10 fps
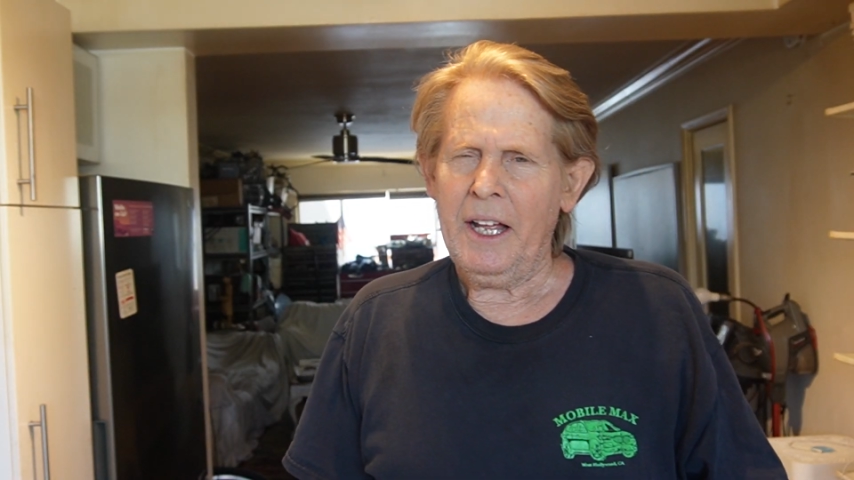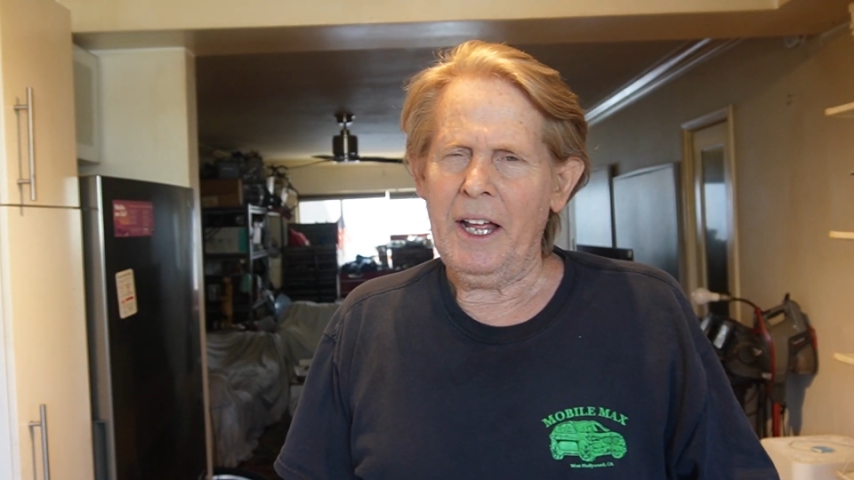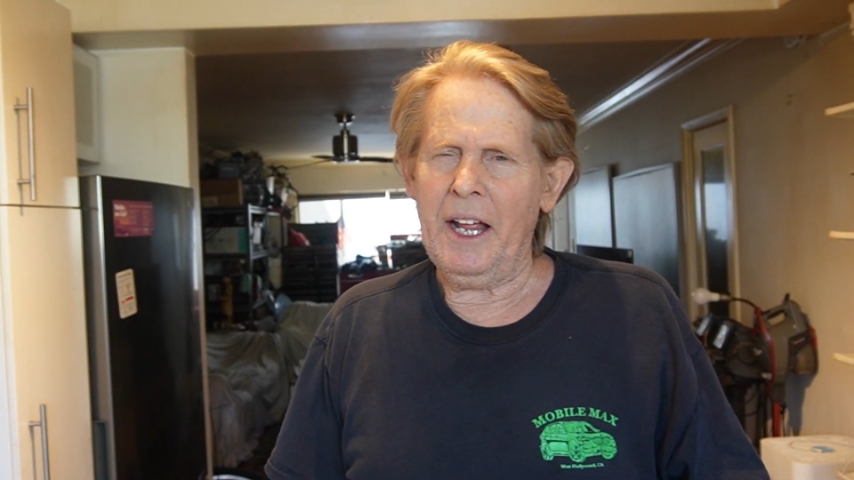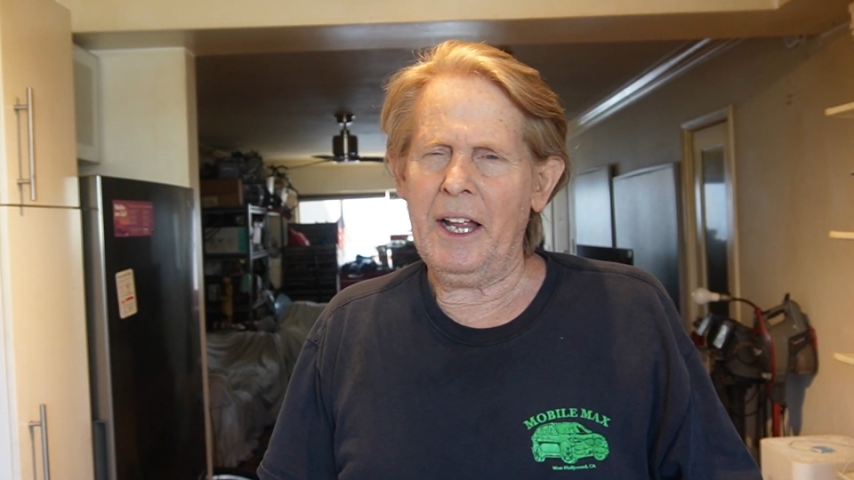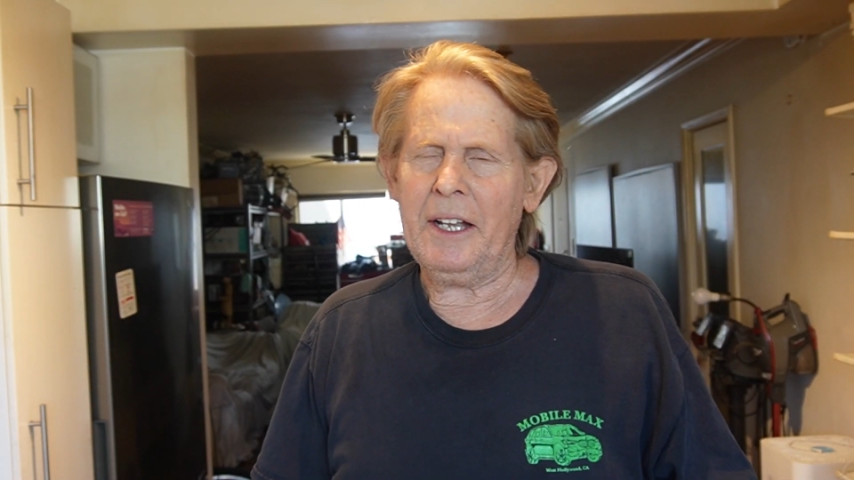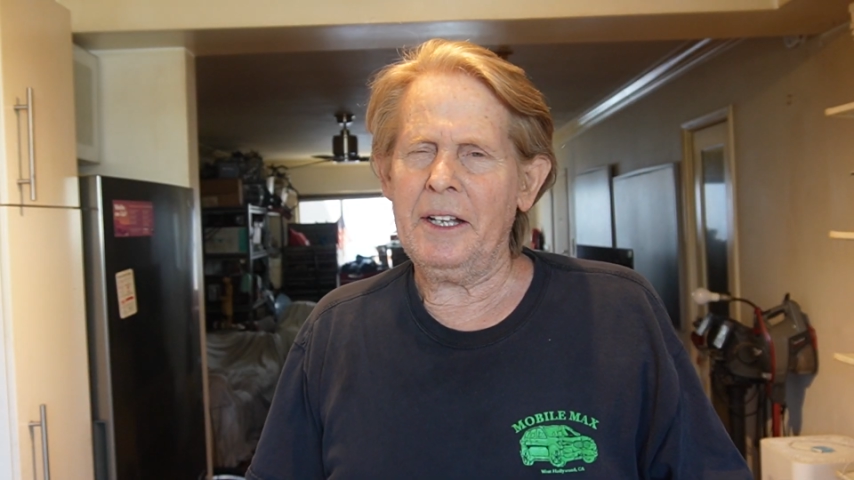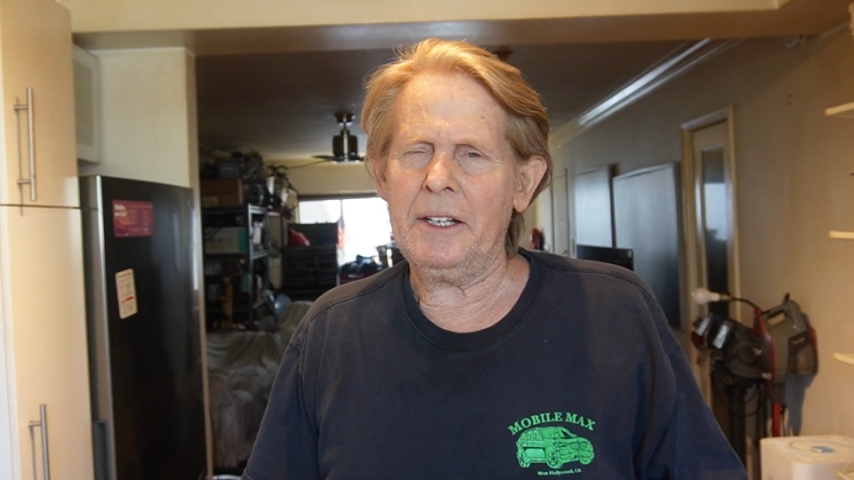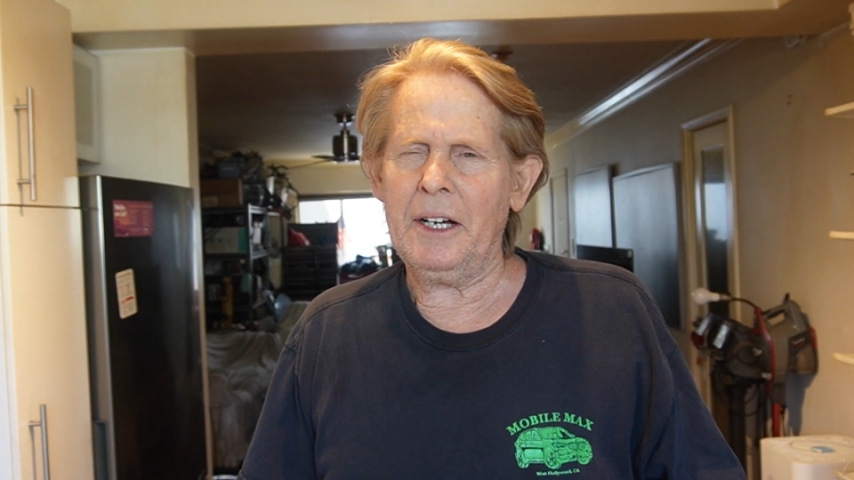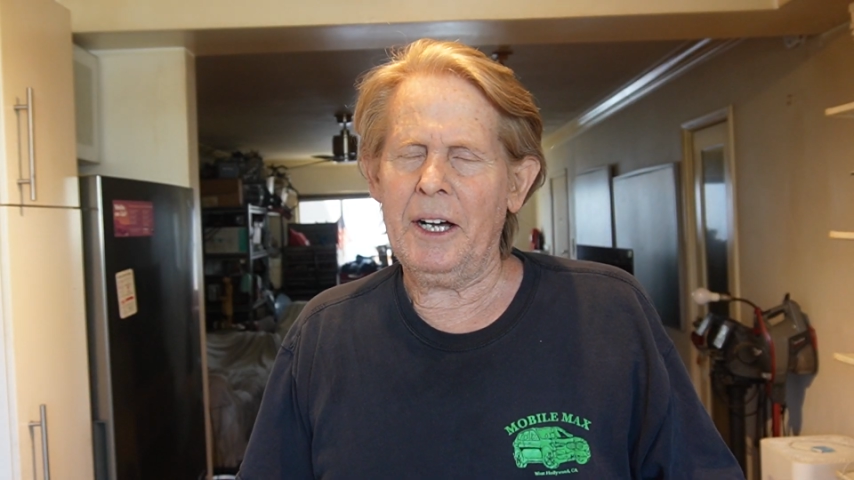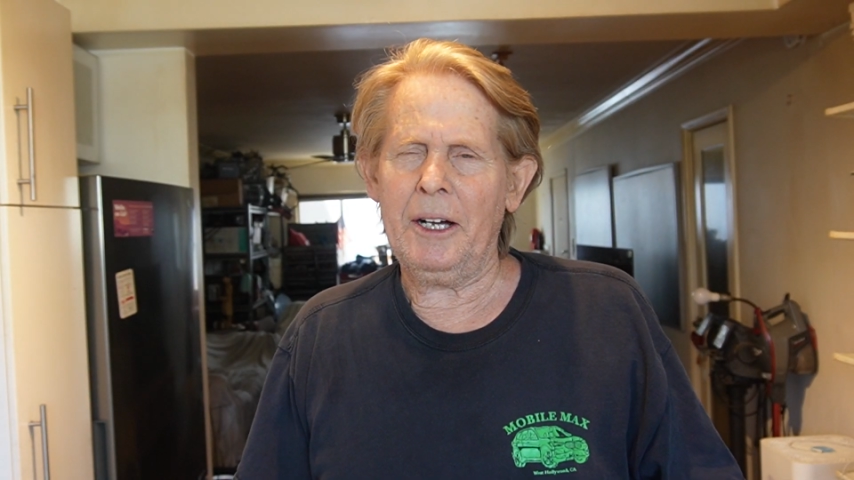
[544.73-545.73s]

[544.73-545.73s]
and